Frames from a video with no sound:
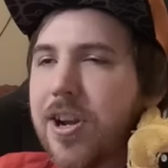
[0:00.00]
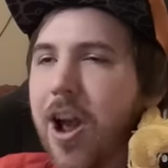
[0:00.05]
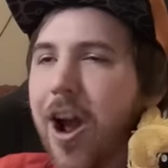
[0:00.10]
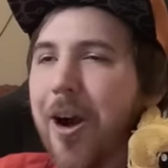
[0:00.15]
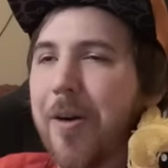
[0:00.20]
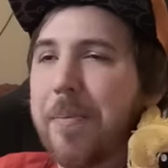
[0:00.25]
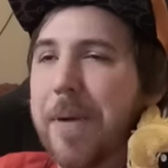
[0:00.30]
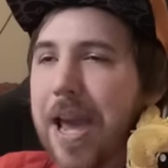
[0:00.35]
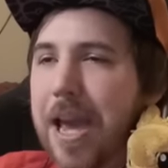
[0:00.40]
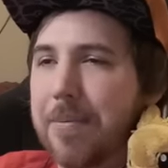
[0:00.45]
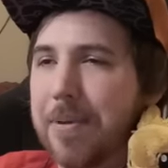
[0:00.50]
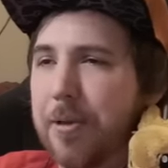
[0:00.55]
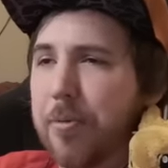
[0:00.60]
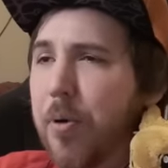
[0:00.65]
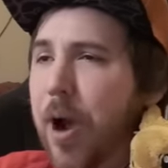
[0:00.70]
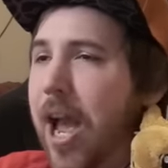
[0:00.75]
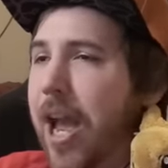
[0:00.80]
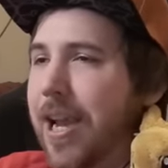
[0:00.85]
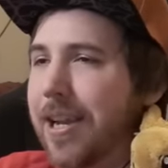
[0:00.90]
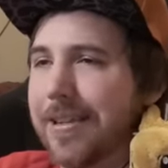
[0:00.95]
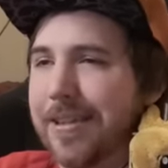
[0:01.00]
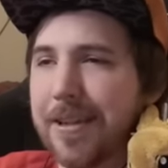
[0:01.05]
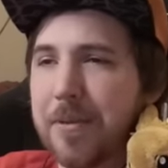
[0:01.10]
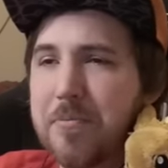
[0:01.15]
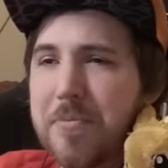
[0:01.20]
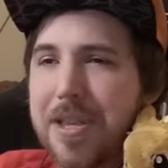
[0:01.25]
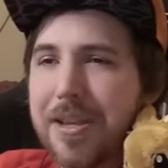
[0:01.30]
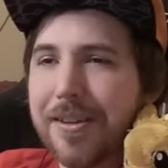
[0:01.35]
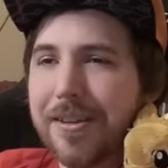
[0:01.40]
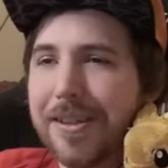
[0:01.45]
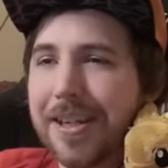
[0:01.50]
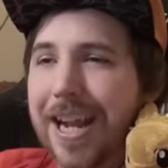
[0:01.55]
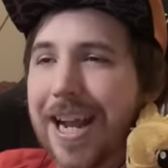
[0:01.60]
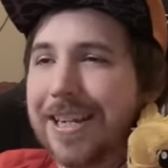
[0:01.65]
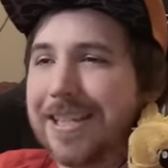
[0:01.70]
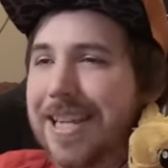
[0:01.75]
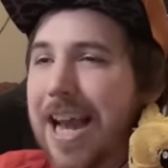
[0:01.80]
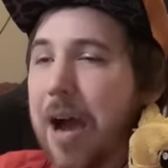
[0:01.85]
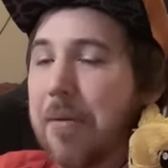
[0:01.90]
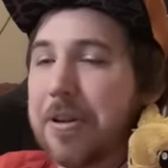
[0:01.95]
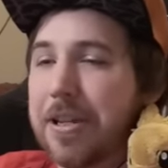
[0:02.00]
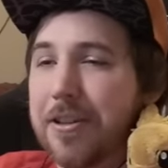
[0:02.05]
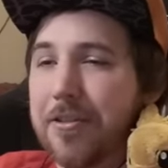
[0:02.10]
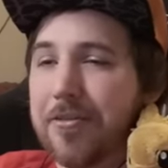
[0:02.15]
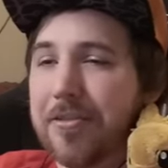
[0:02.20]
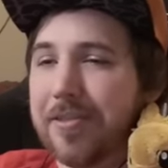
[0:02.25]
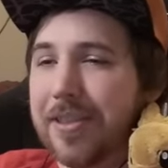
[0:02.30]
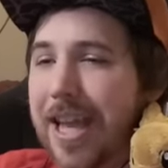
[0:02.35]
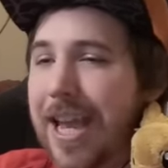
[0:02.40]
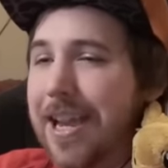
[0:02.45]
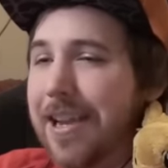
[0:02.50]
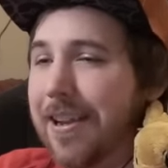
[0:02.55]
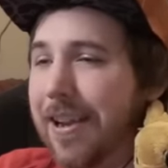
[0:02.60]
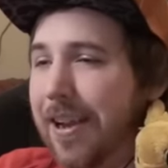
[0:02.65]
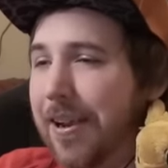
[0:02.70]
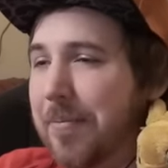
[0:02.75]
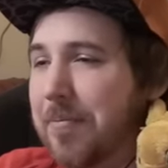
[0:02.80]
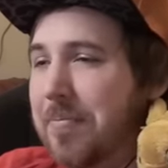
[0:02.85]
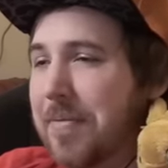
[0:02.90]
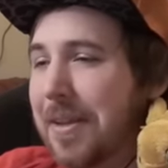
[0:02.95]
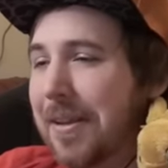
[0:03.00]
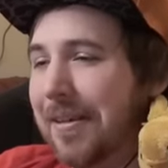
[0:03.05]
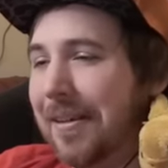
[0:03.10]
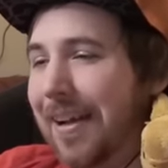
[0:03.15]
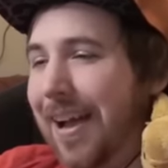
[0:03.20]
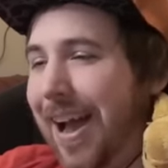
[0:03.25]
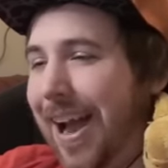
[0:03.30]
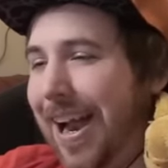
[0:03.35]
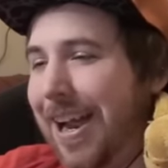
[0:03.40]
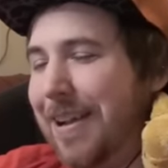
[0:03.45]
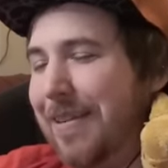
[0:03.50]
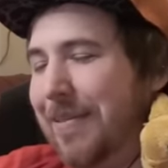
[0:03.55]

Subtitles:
No, baby, wait. It's not what you think. I